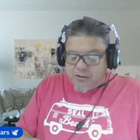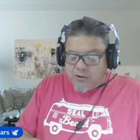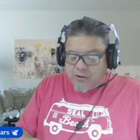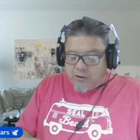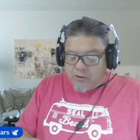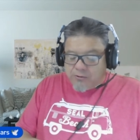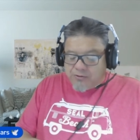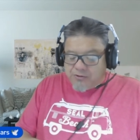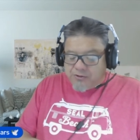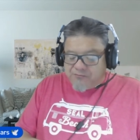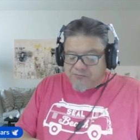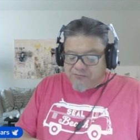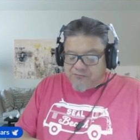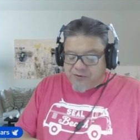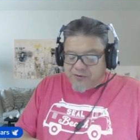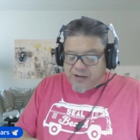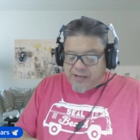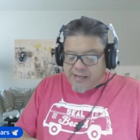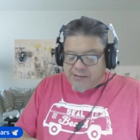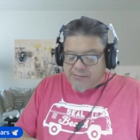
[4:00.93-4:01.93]
All the
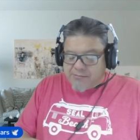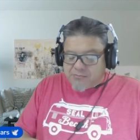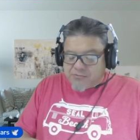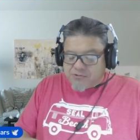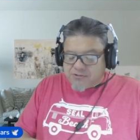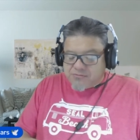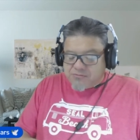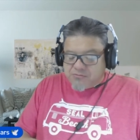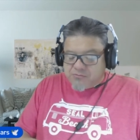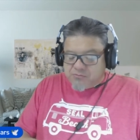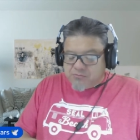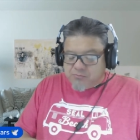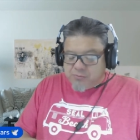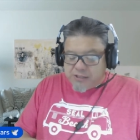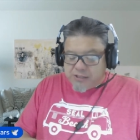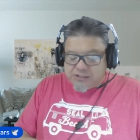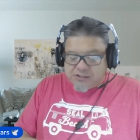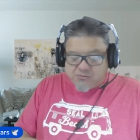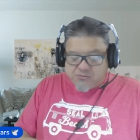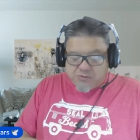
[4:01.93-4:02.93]
frames
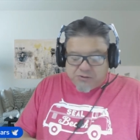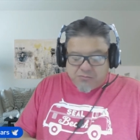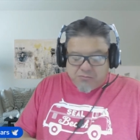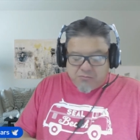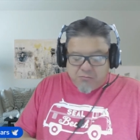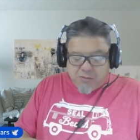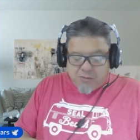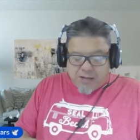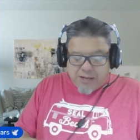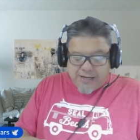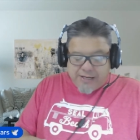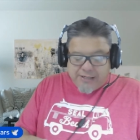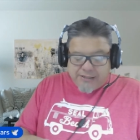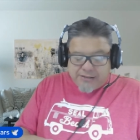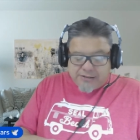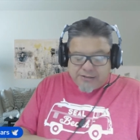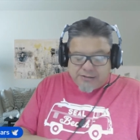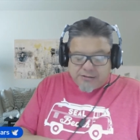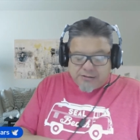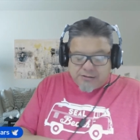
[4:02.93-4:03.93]
must be
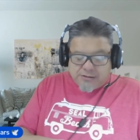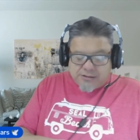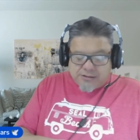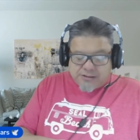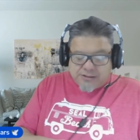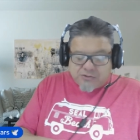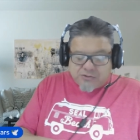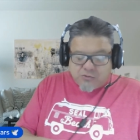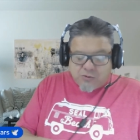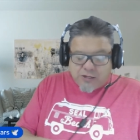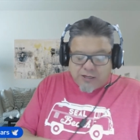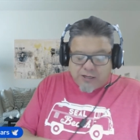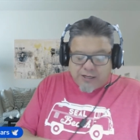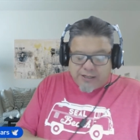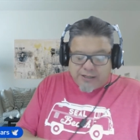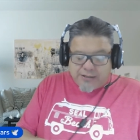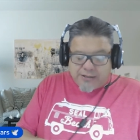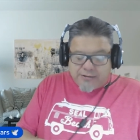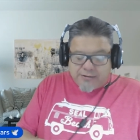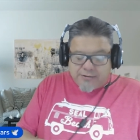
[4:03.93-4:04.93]
made this
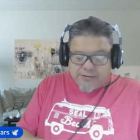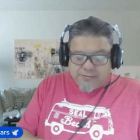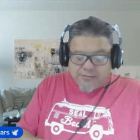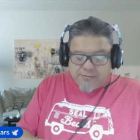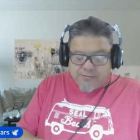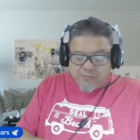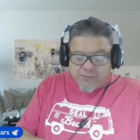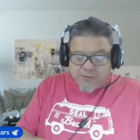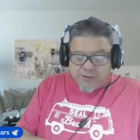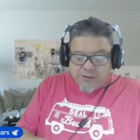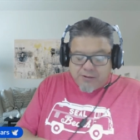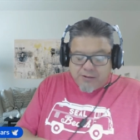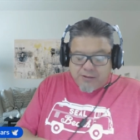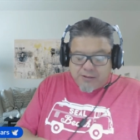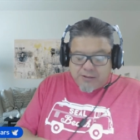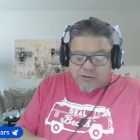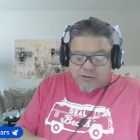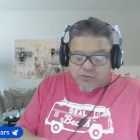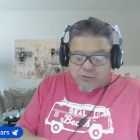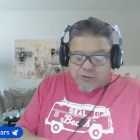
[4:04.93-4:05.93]
way.
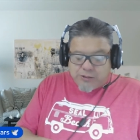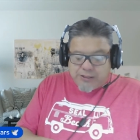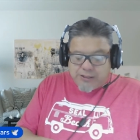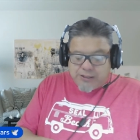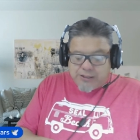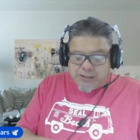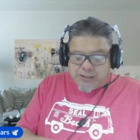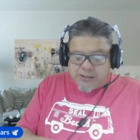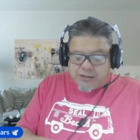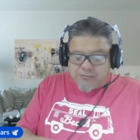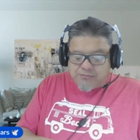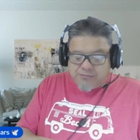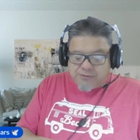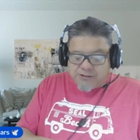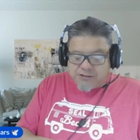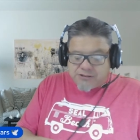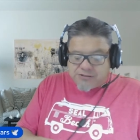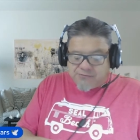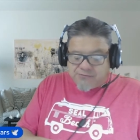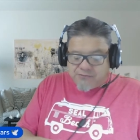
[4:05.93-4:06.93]
20 of
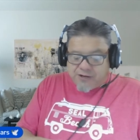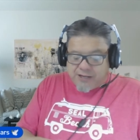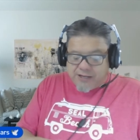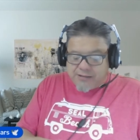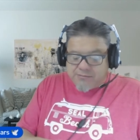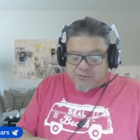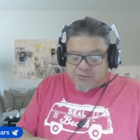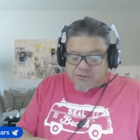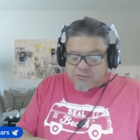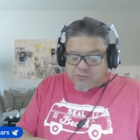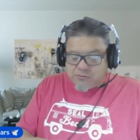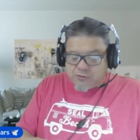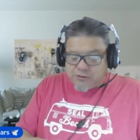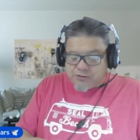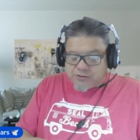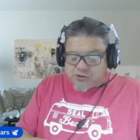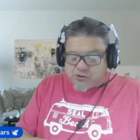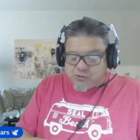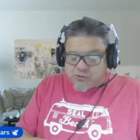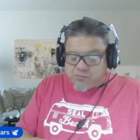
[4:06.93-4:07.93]
these frames
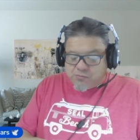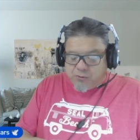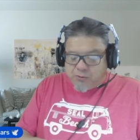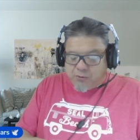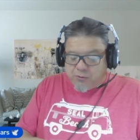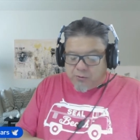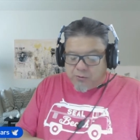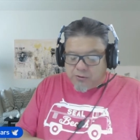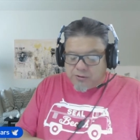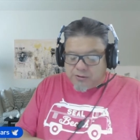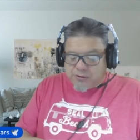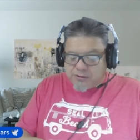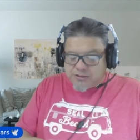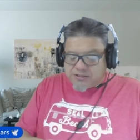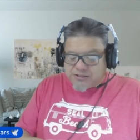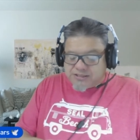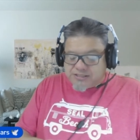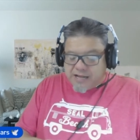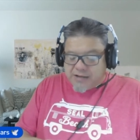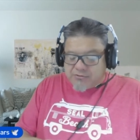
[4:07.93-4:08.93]
will support the
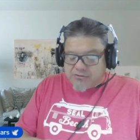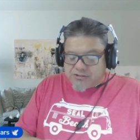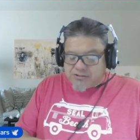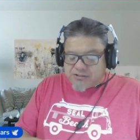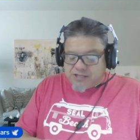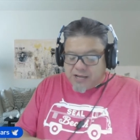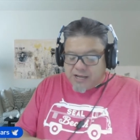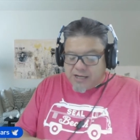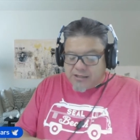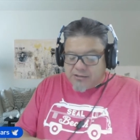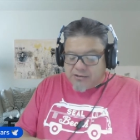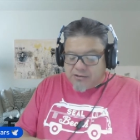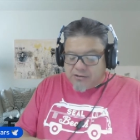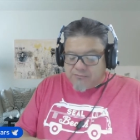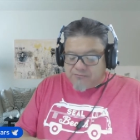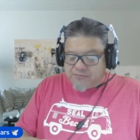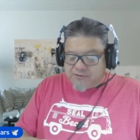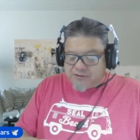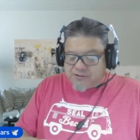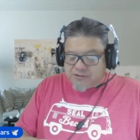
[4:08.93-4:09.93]
south side
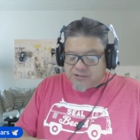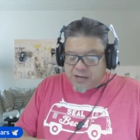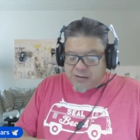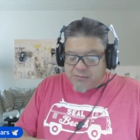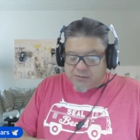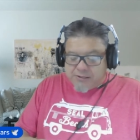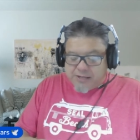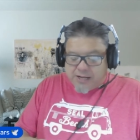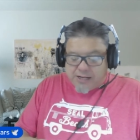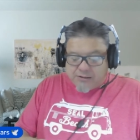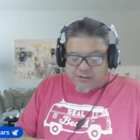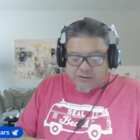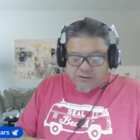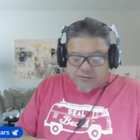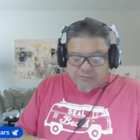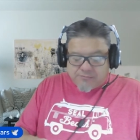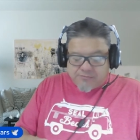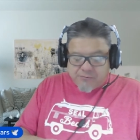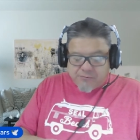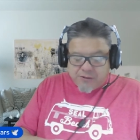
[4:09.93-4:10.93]
of the
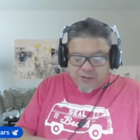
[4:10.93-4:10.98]
tabernacle.